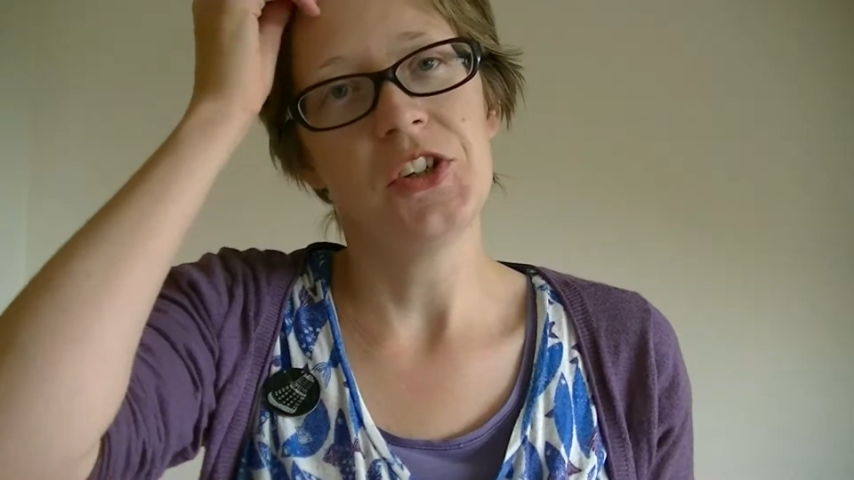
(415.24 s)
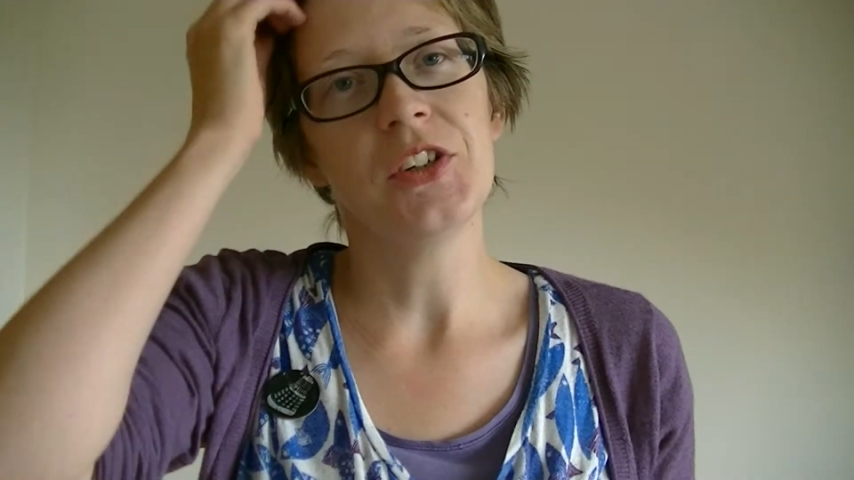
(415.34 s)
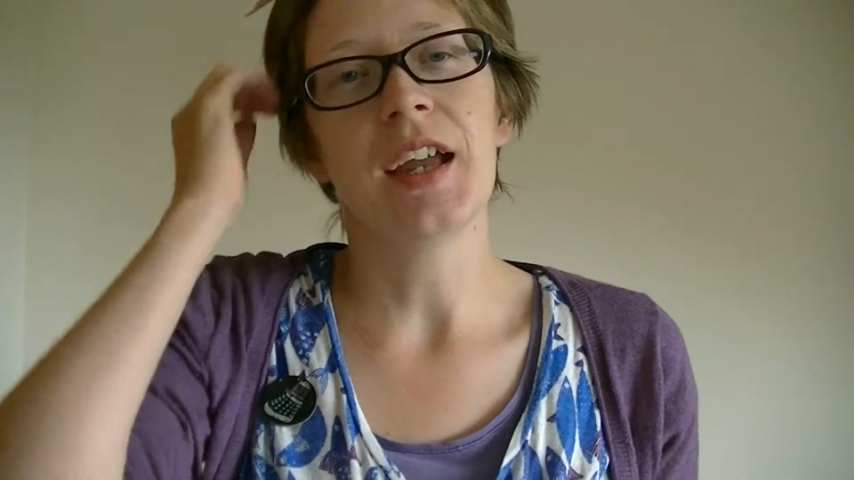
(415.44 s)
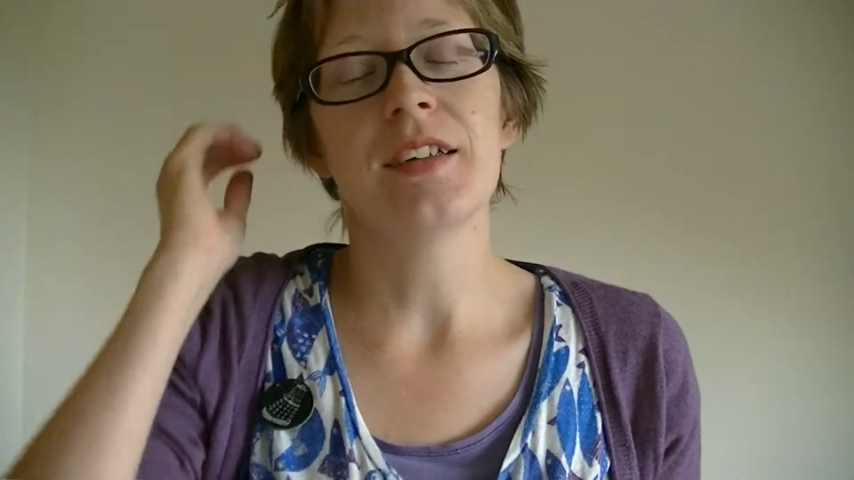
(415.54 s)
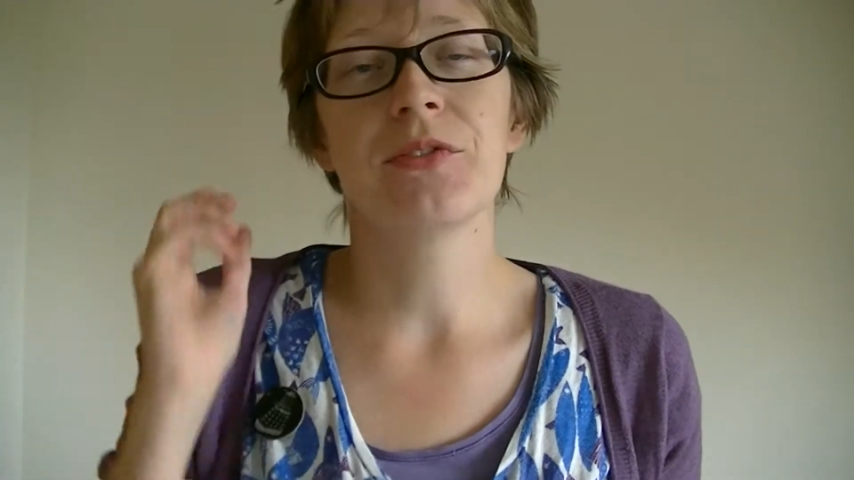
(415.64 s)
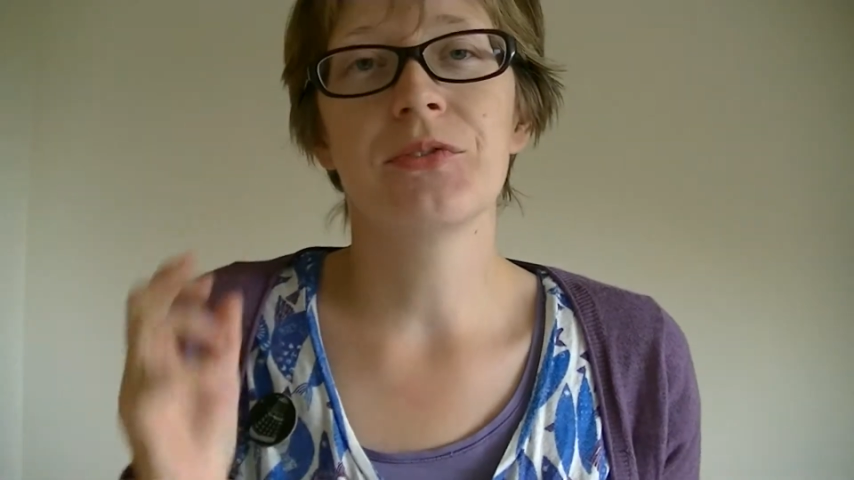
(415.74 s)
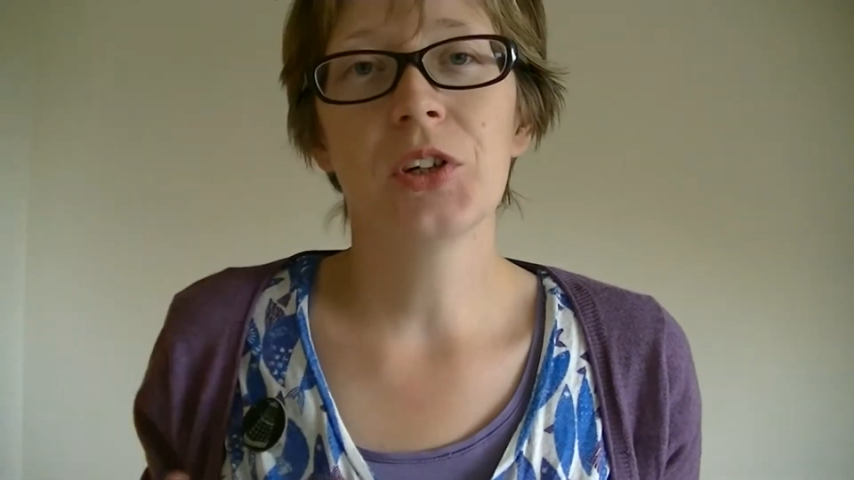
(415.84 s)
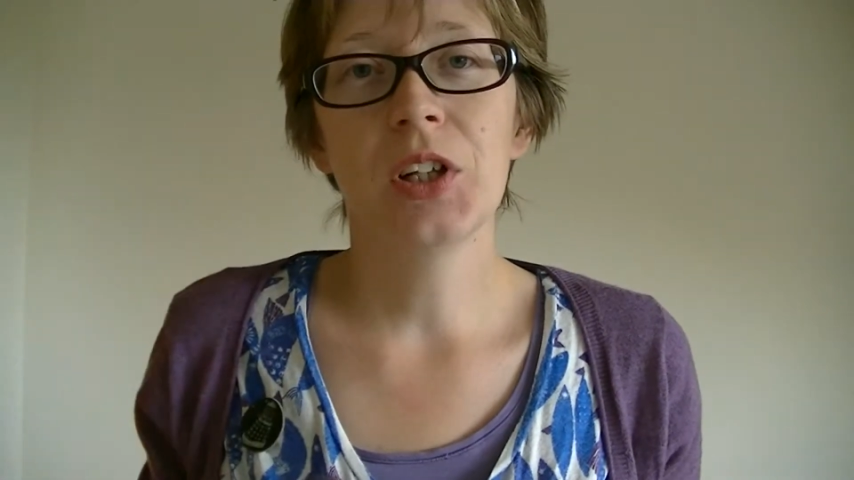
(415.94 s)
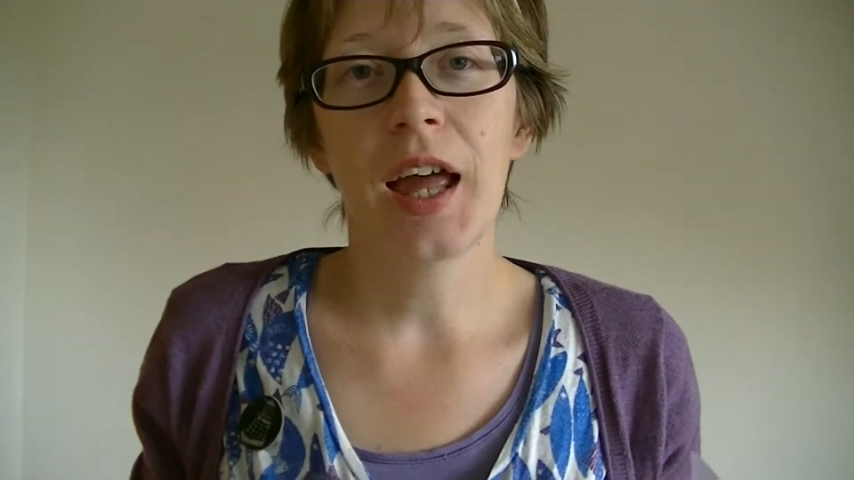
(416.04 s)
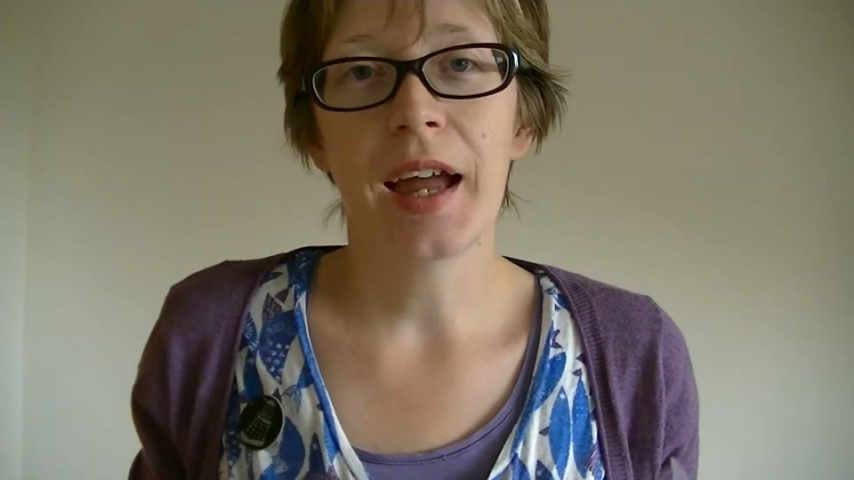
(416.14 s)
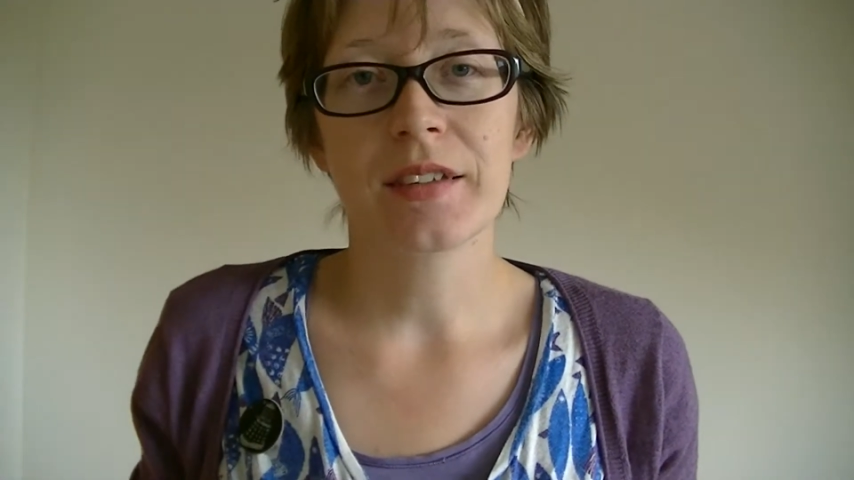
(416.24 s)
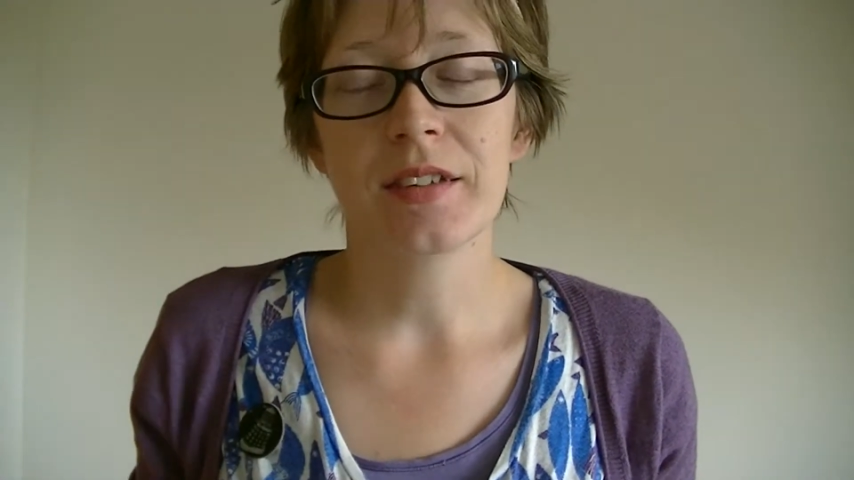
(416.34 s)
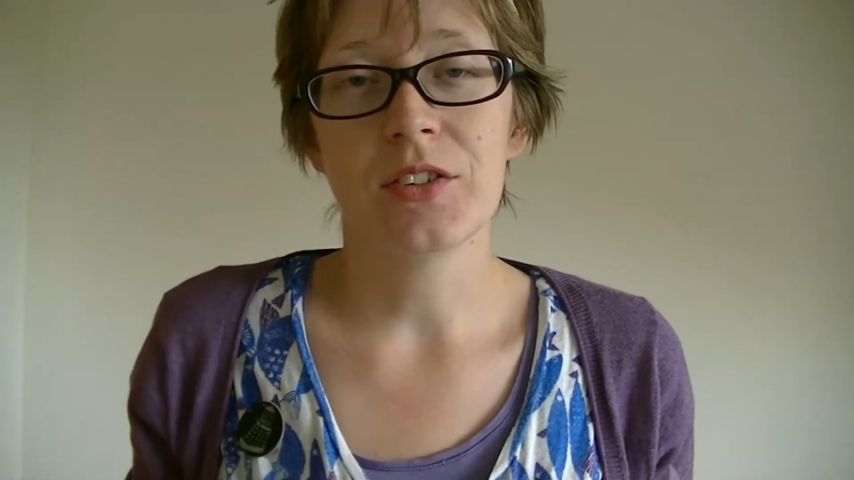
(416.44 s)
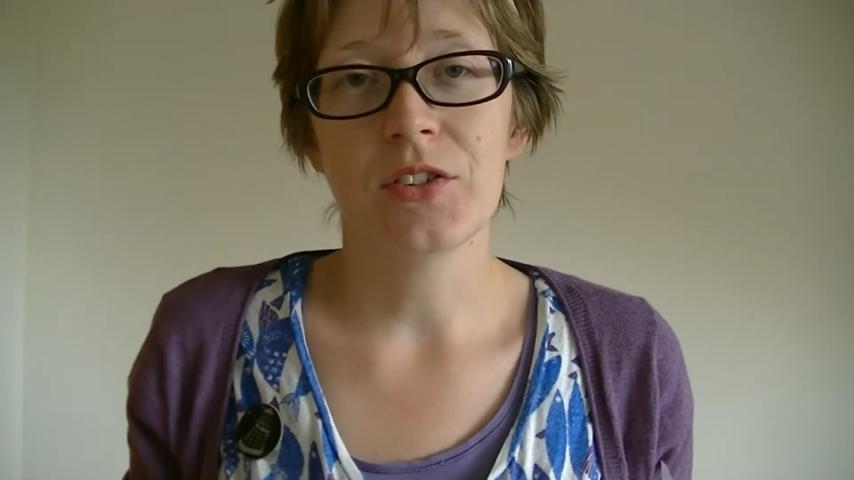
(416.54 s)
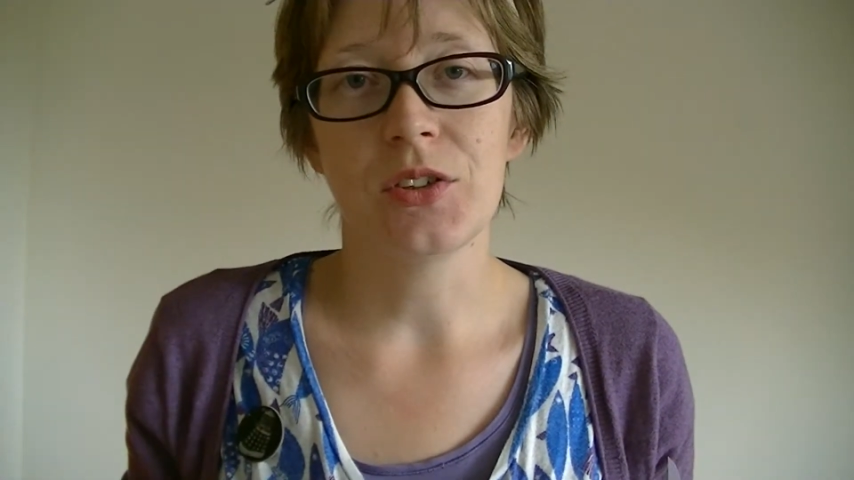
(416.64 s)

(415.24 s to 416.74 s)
You get full access